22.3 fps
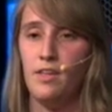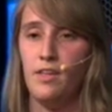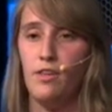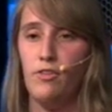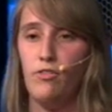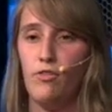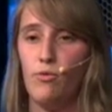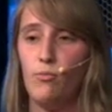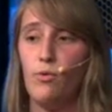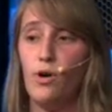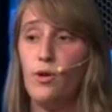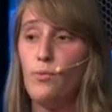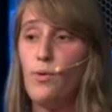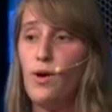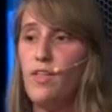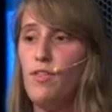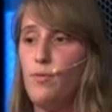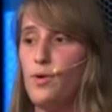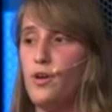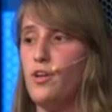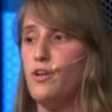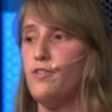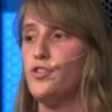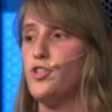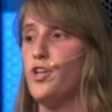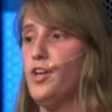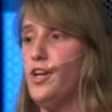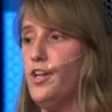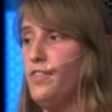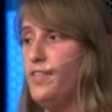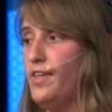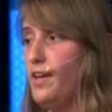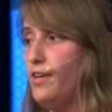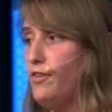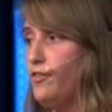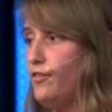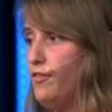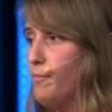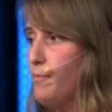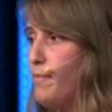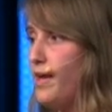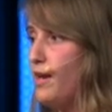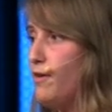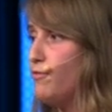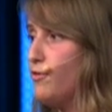So one way that we could have sharded this that
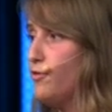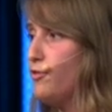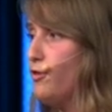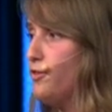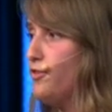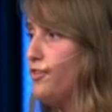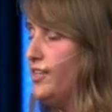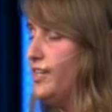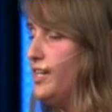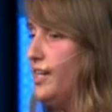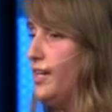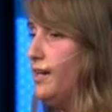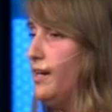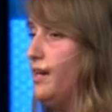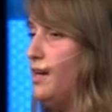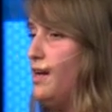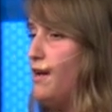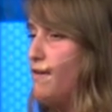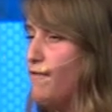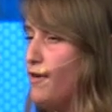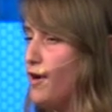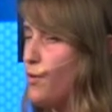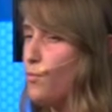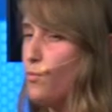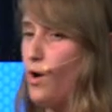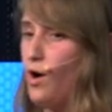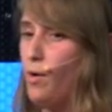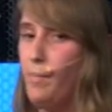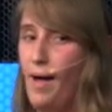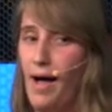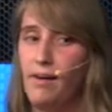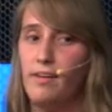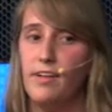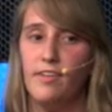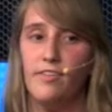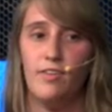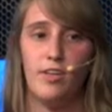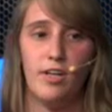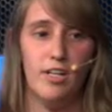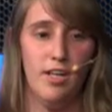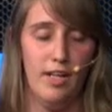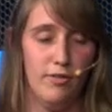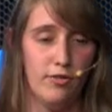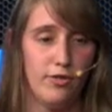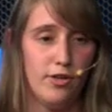might have resulted in very well-balanced
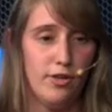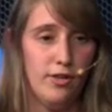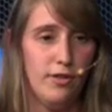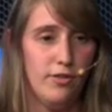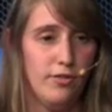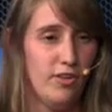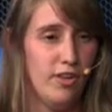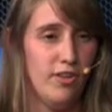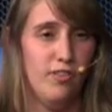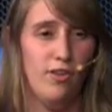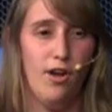clusters, because